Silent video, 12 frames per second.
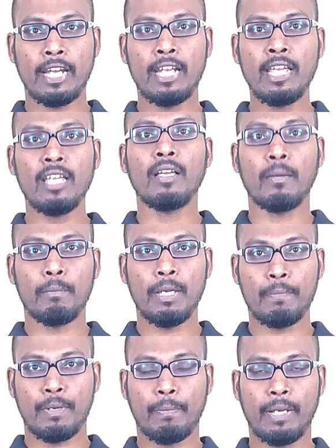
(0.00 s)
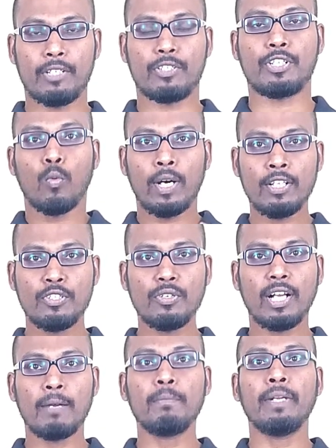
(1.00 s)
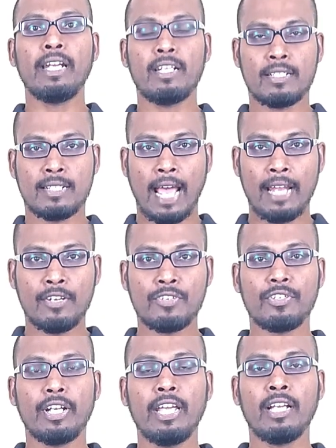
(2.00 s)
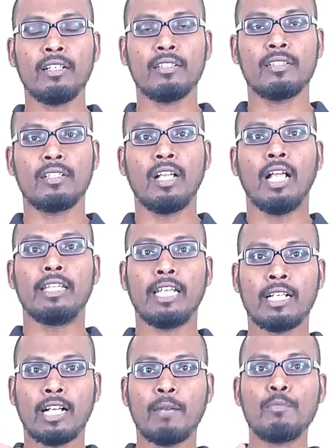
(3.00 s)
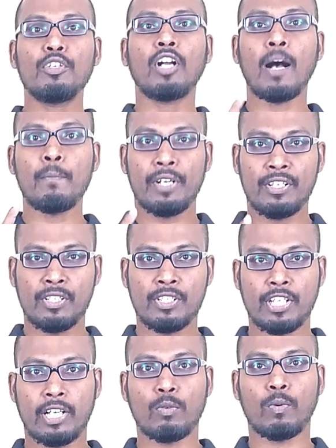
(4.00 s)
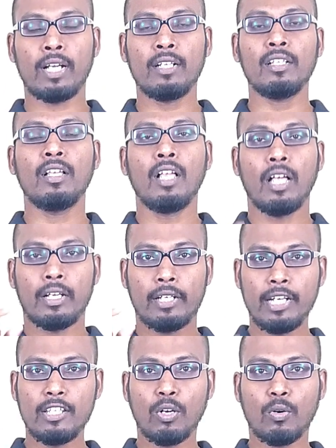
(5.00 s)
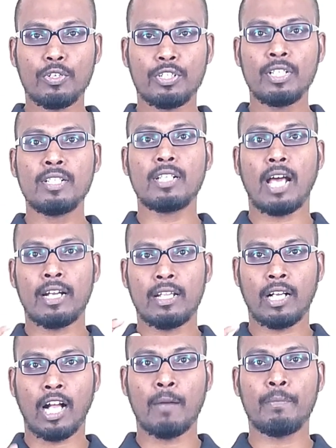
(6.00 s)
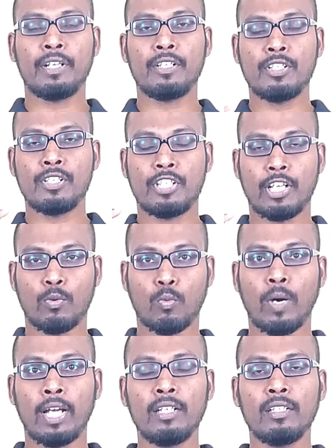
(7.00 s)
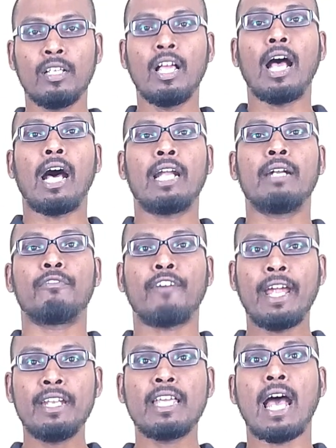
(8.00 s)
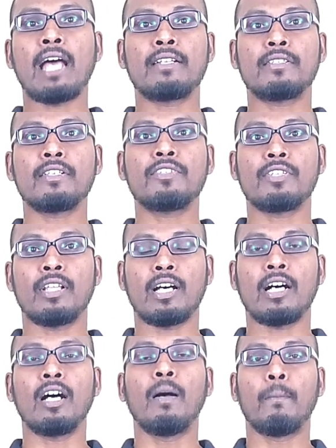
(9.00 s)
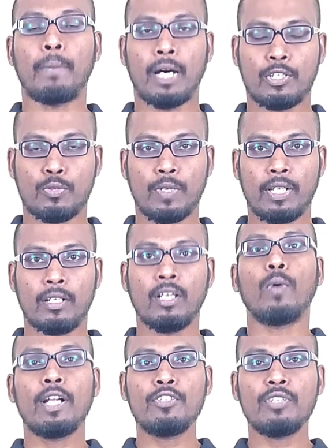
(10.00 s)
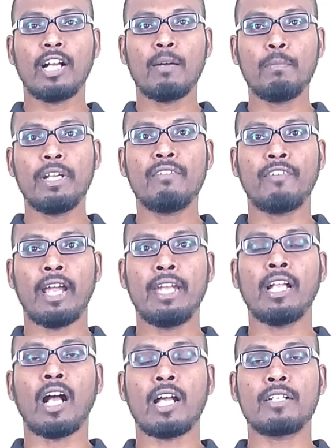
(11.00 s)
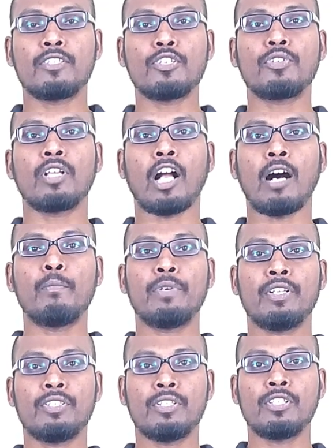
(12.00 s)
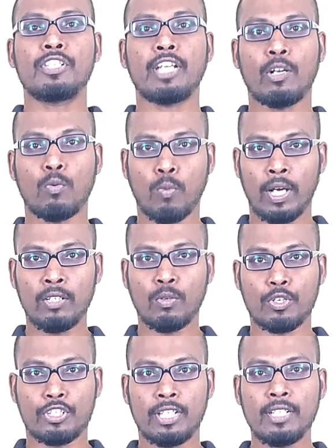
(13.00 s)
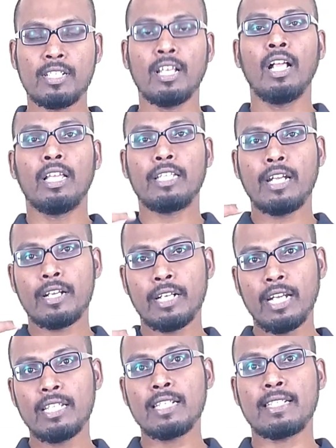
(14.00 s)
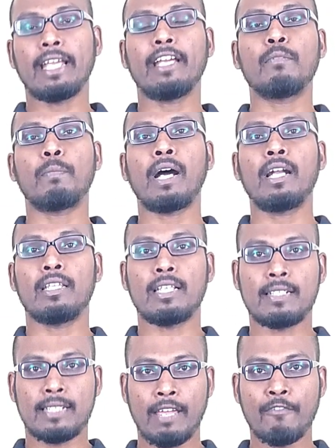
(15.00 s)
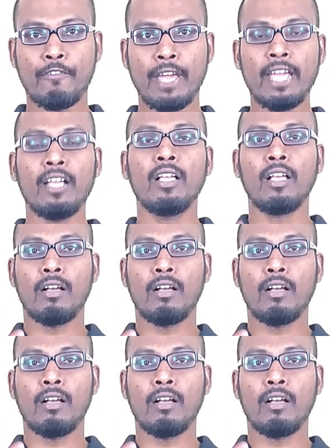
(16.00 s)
ready, be prepared. Once you complete silent reading, then come to comprehension check 1, read the questions under the comprehension check 1 and find the answers in the part 1. Once you complete finding answers to the comprehension check 1 questions, then read the second part in the same way.